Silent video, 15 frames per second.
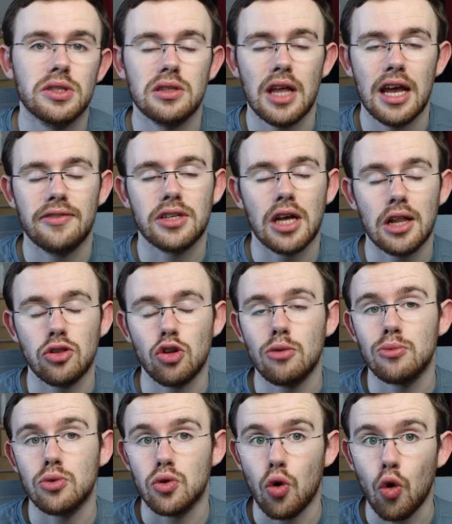was left a
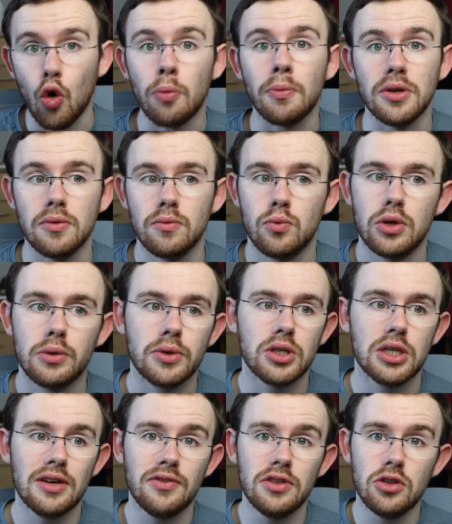lot more open. We were
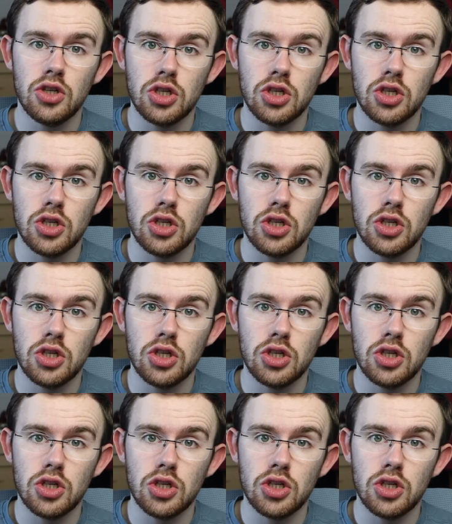given